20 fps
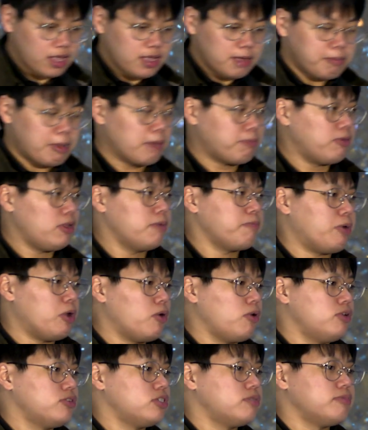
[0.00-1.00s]
Pipeline
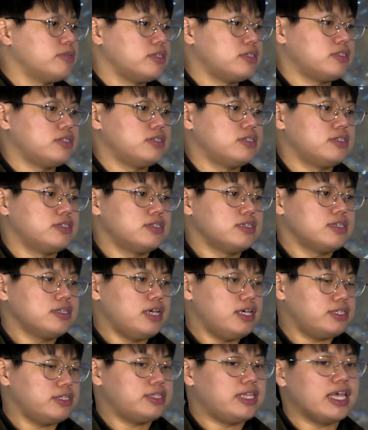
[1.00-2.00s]
parallelism is
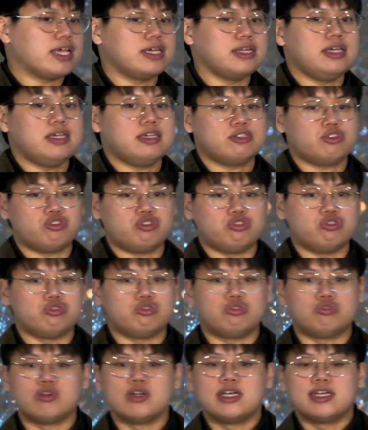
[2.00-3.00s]
a technique
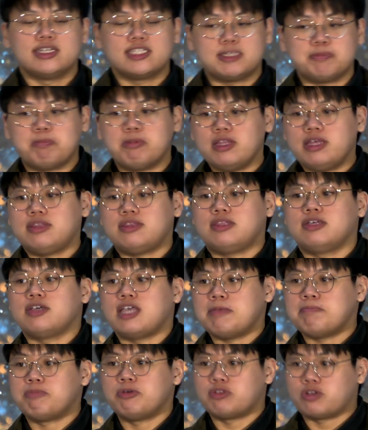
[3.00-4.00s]
to split the
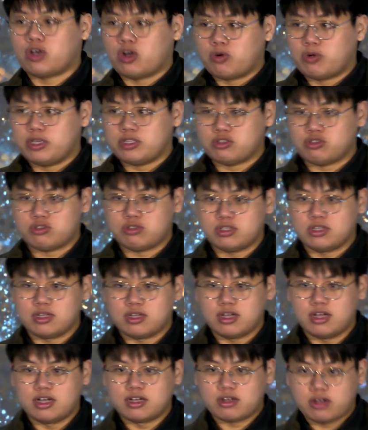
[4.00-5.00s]
input queries
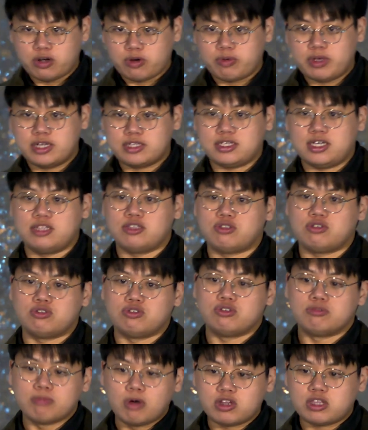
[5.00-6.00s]

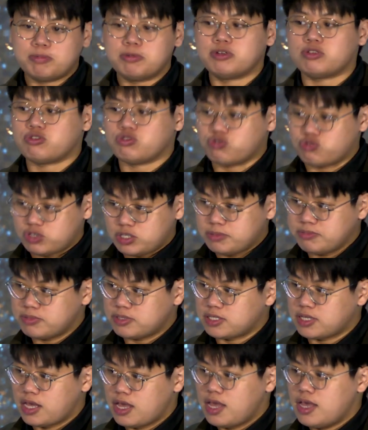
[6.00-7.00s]
into multiple
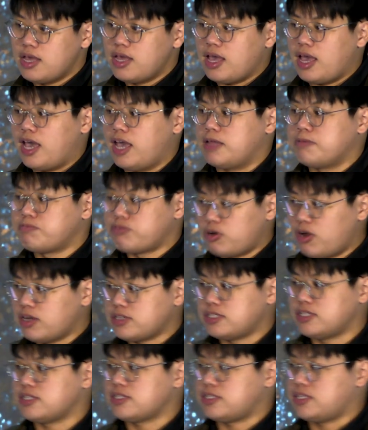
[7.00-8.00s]
streams and
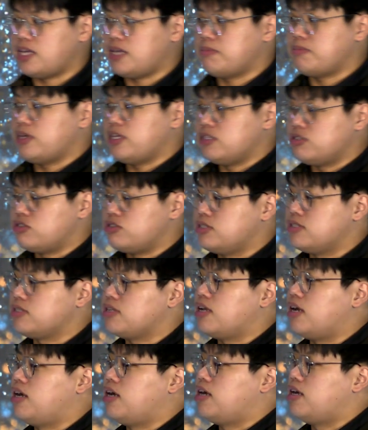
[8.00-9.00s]
process them in
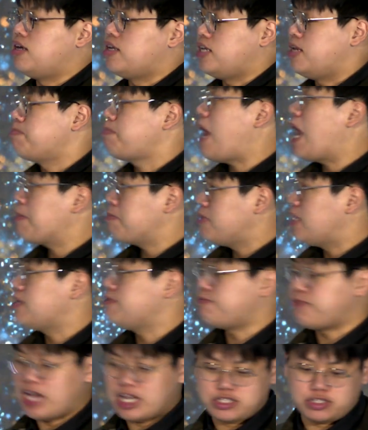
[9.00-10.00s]
a pipeline
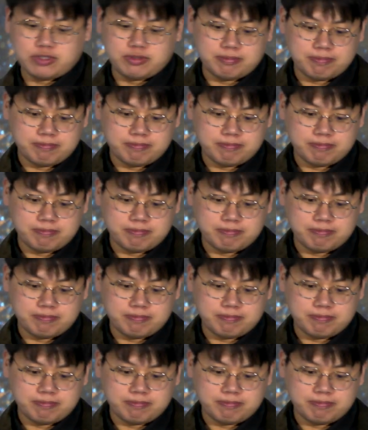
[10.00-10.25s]
fashion.